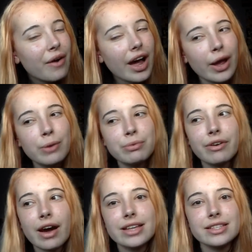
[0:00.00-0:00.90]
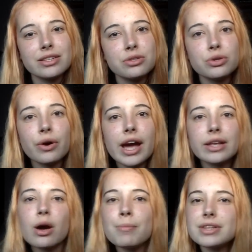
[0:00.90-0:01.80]
I hope you guys
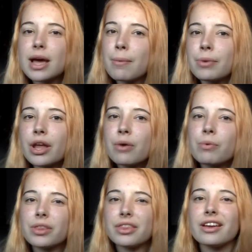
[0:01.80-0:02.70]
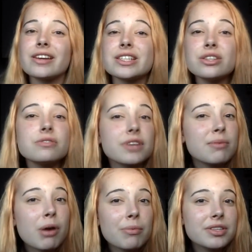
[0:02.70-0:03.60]
enjoyed. Comment down below what theories you've
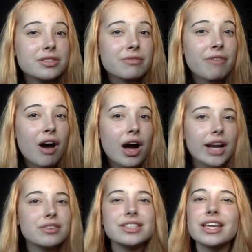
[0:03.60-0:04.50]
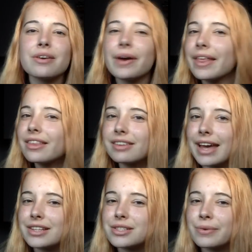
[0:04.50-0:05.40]
come up with so far, and I'll see you in the
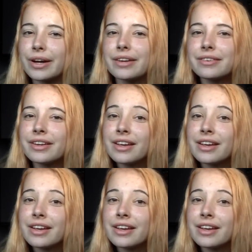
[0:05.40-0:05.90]
next one.